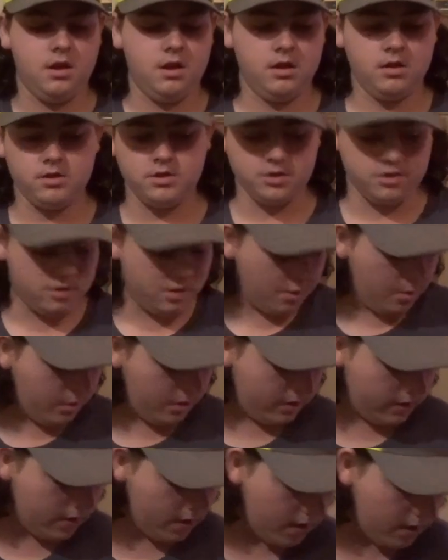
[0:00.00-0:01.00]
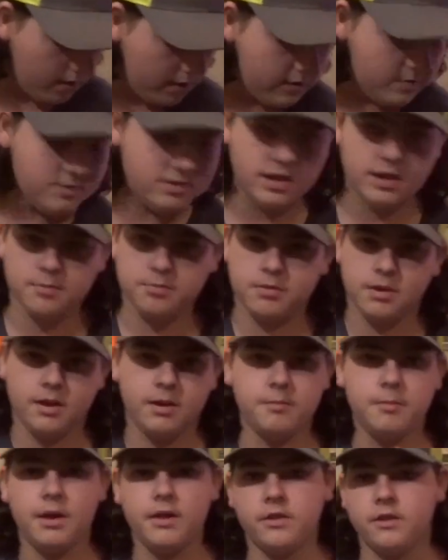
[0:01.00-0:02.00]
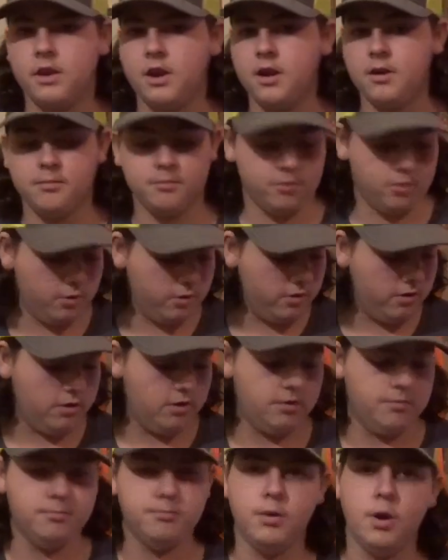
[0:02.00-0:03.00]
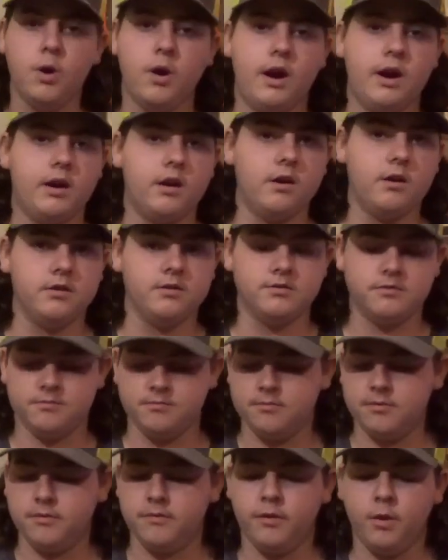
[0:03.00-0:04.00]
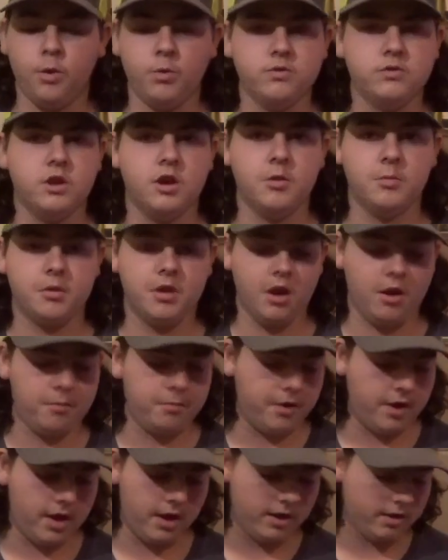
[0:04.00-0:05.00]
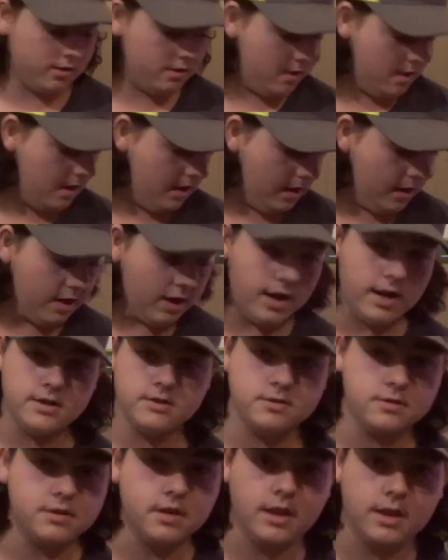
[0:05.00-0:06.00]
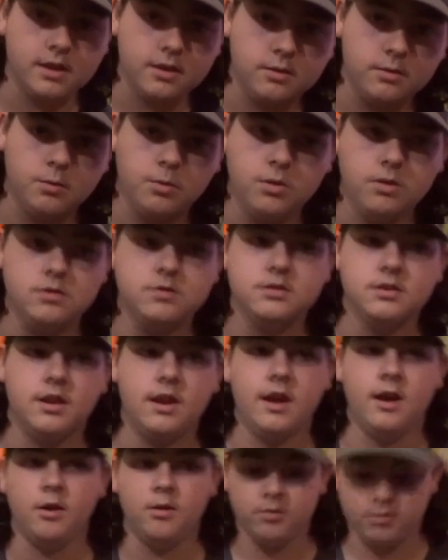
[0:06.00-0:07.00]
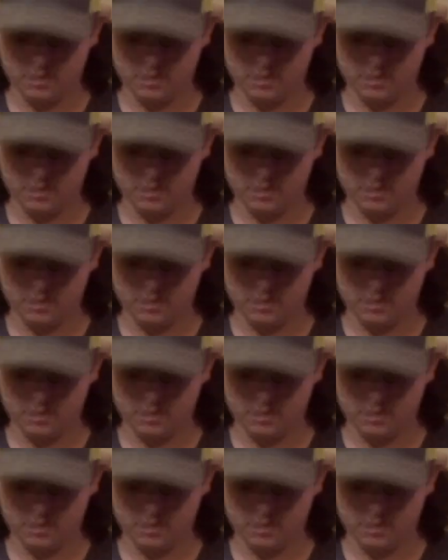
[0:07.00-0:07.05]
Just throw it in there. Same thing about the camera or the bow hanger. It folds up, compact, easy to take in the woods and out.